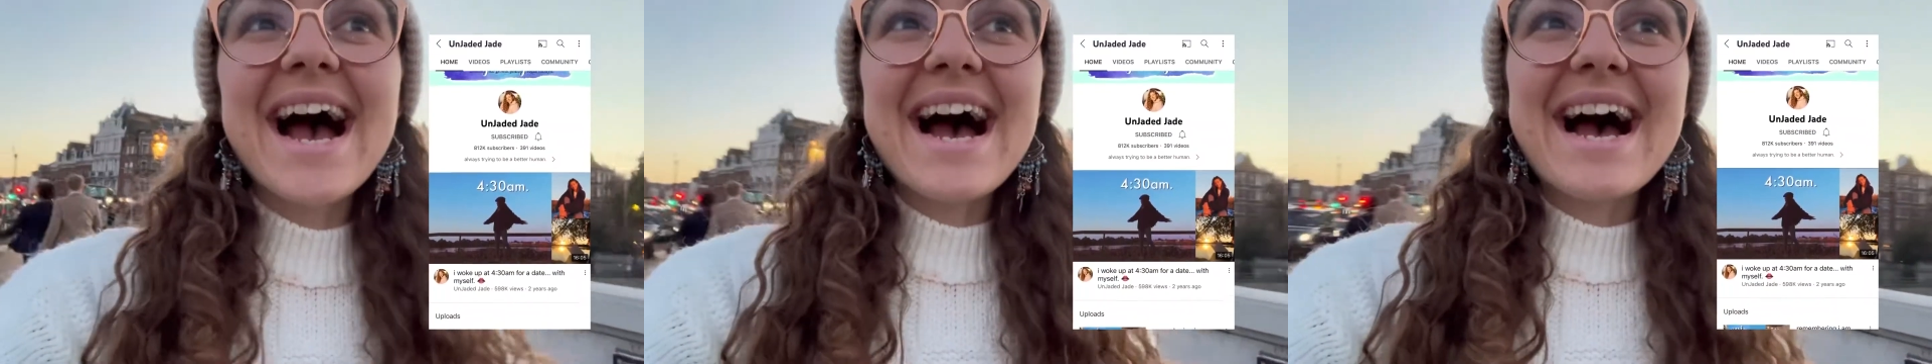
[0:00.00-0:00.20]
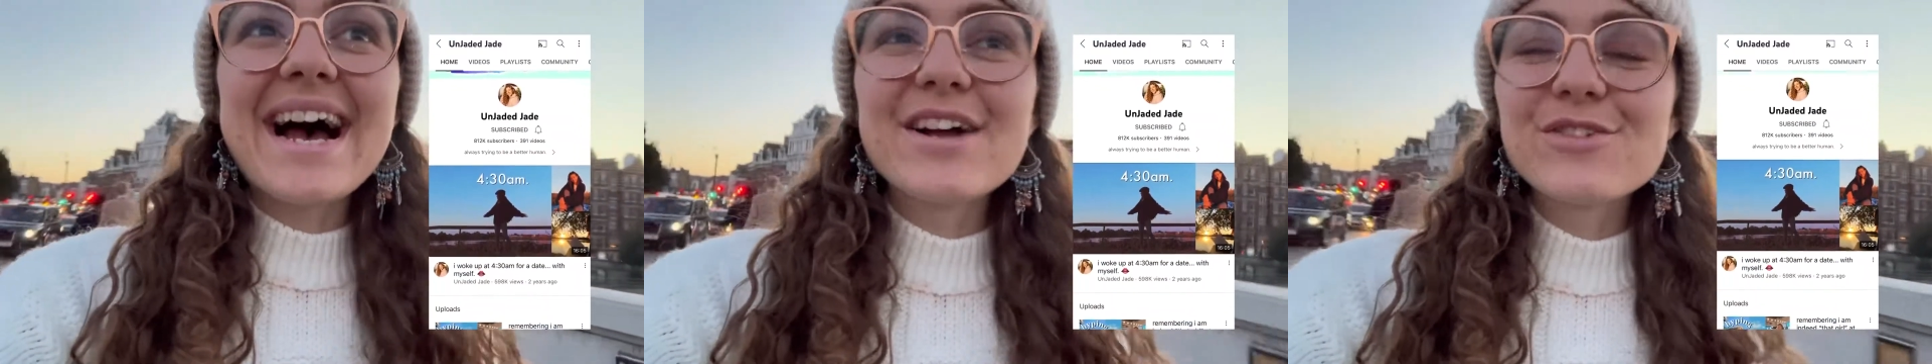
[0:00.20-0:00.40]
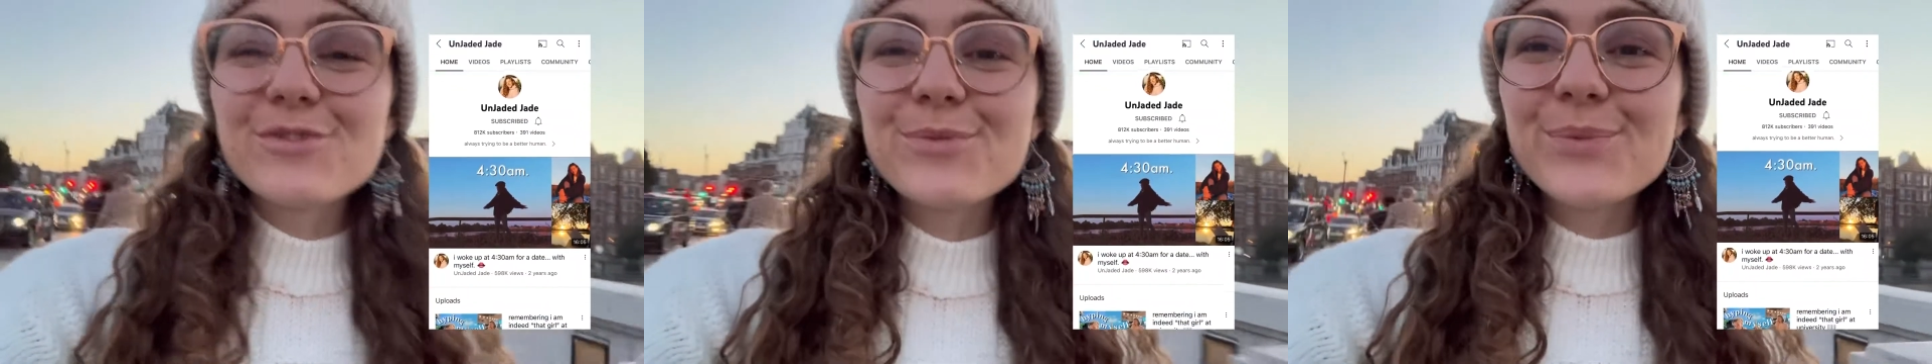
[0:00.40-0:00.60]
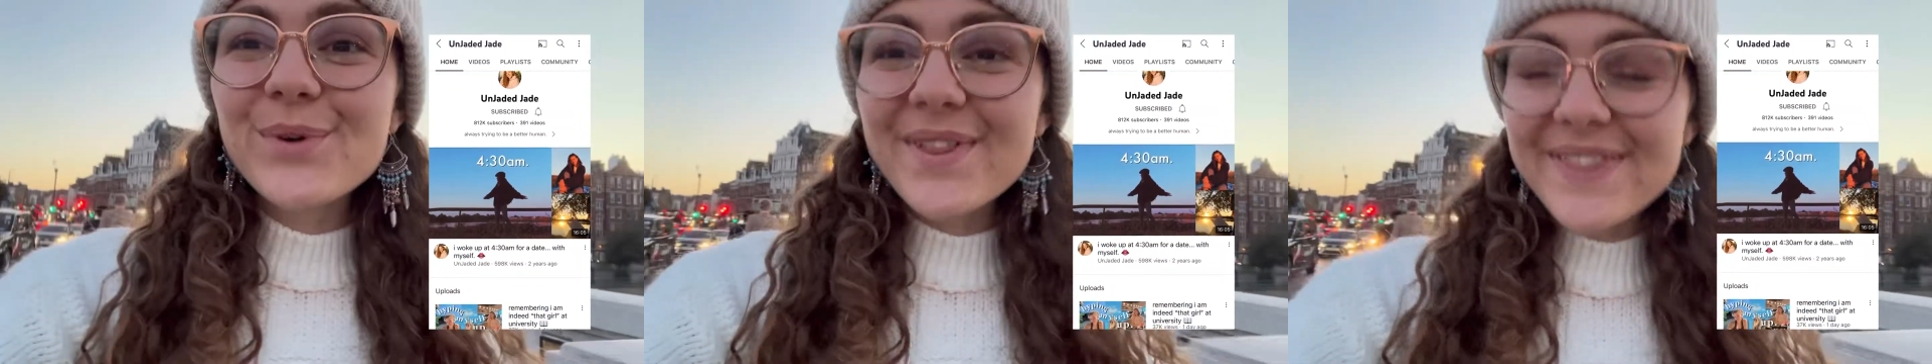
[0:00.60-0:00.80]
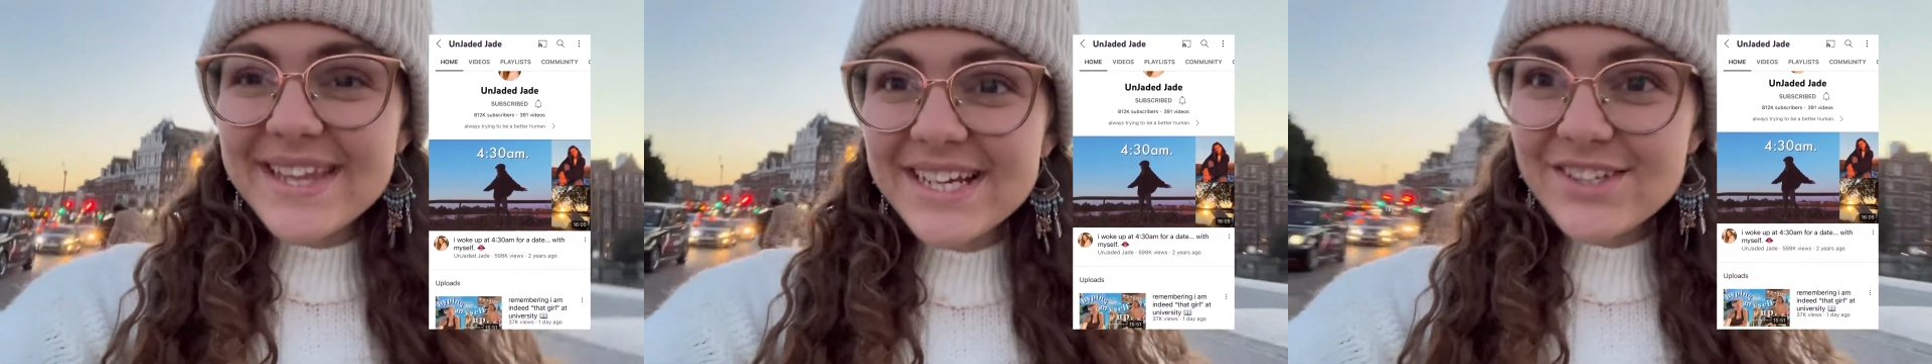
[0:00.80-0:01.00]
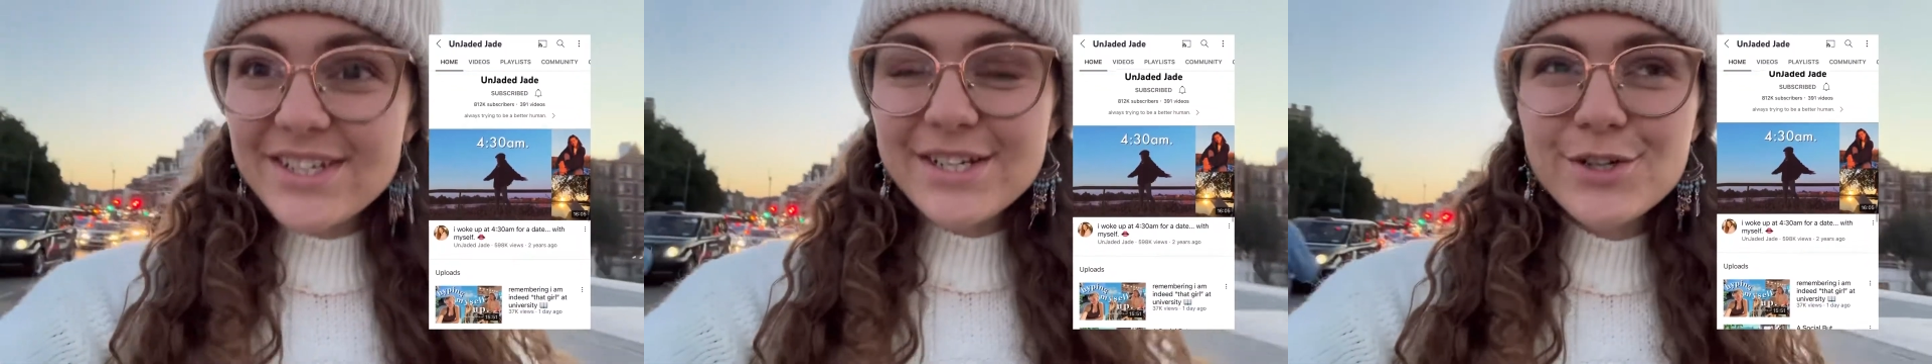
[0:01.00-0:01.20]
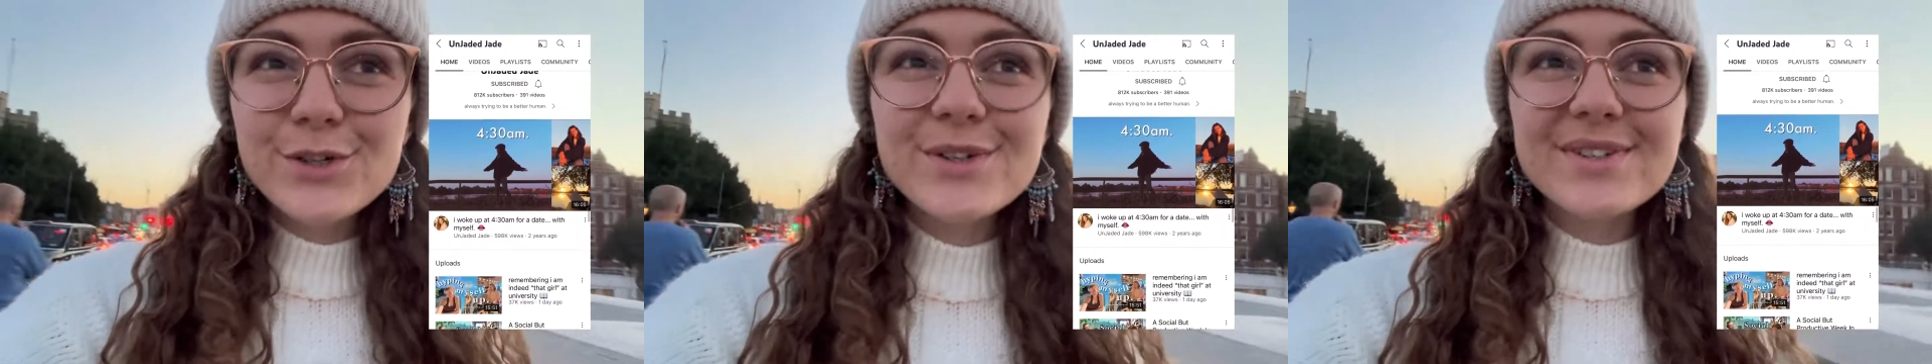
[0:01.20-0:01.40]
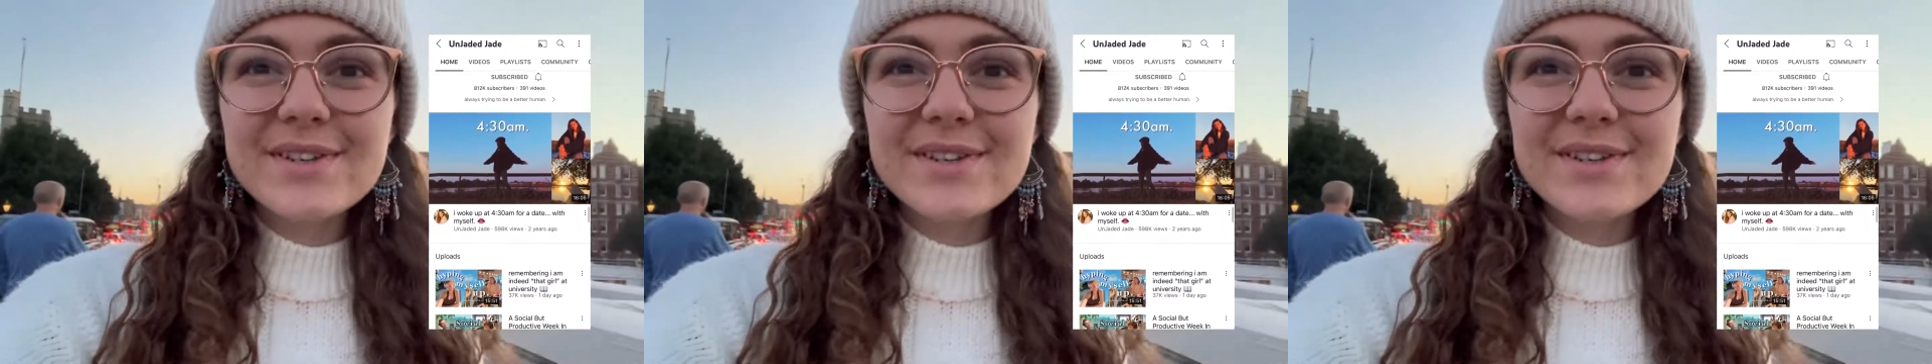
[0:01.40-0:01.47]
And one thing she talks